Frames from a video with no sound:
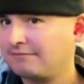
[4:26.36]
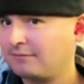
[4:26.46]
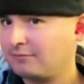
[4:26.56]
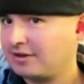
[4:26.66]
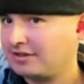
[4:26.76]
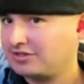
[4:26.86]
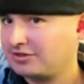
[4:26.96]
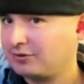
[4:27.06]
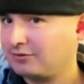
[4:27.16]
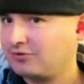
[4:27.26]
We can see
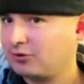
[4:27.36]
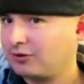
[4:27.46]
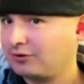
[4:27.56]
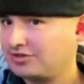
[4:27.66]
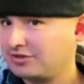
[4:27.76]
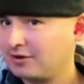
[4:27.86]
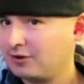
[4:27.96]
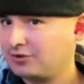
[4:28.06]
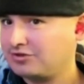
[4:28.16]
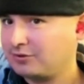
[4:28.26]
from photos that there
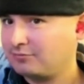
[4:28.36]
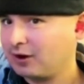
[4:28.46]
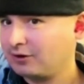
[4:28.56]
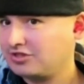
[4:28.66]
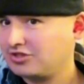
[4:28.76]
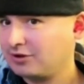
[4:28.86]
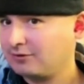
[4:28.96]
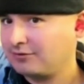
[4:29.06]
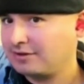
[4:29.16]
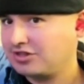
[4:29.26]
are some parts shared
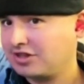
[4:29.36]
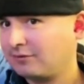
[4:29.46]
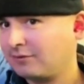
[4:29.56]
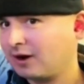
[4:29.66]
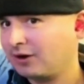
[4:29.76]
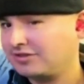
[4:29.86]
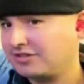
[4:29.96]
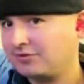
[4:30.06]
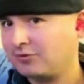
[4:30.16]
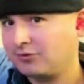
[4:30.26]
with the GM cars
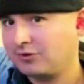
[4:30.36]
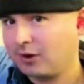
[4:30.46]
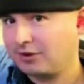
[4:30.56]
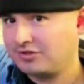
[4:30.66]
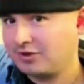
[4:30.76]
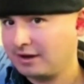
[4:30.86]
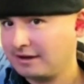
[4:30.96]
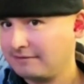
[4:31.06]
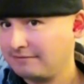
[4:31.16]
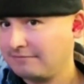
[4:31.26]
it's built alongside,
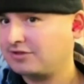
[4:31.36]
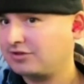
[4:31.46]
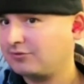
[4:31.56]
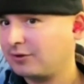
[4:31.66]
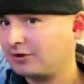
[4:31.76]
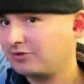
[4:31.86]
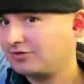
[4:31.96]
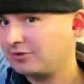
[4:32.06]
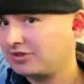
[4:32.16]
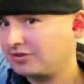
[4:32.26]
such as window
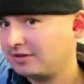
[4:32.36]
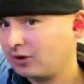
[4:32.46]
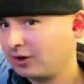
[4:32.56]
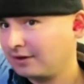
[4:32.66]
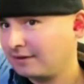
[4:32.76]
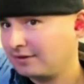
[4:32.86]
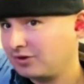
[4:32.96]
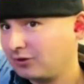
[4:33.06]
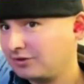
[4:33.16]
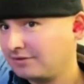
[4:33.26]
switches and climate
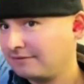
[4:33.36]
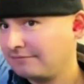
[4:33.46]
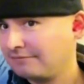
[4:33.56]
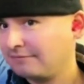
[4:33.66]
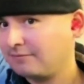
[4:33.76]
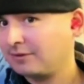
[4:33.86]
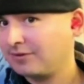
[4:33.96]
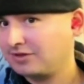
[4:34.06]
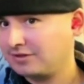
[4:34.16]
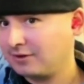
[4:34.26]
controls. But
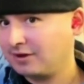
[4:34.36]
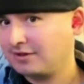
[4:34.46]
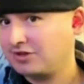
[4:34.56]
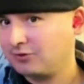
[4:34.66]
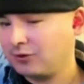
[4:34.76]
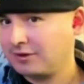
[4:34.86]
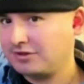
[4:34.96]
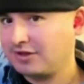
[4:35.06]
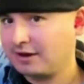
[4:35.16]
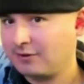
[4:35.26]
there's enough Acura
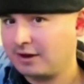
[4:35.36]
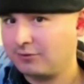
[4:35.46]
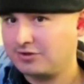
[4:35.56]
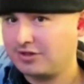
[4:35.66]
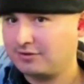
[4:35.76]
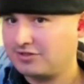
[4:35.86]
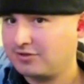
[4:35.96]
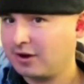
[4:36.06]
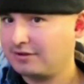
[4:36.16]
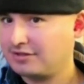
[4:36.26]
design language
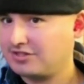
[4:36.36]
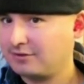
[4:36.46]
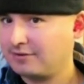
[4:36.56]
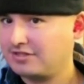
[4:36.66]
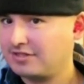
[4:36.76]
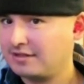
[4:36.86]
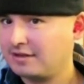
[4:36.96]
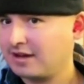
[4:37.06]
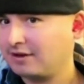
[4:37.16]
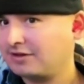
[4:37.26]
inside to set the
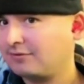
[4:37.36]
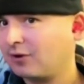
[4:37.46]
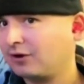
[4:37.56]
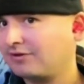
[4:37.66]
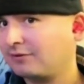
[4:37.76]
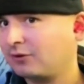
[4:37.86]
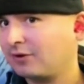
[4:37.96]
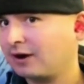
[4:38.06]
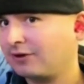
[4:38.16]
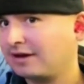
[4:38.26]
ZDX apart from the
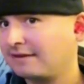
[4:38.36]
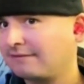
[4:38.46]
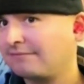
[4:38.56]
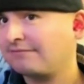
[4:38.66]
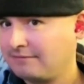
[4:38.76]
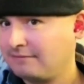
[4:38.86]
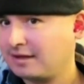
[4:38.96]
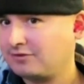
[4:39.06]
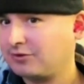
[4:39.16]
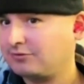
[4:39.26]
Lyriq.
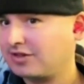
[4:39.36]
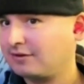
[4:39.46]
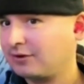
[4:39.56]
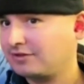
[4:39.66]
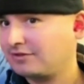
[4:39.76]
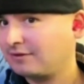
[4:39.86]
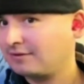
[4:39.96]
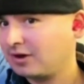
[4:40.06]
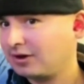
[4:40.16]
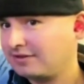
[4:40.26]
Infotainment and
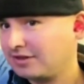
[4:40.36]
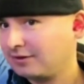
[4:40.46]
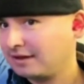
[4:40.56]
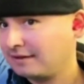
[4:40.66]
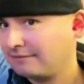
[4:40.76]
connectivity.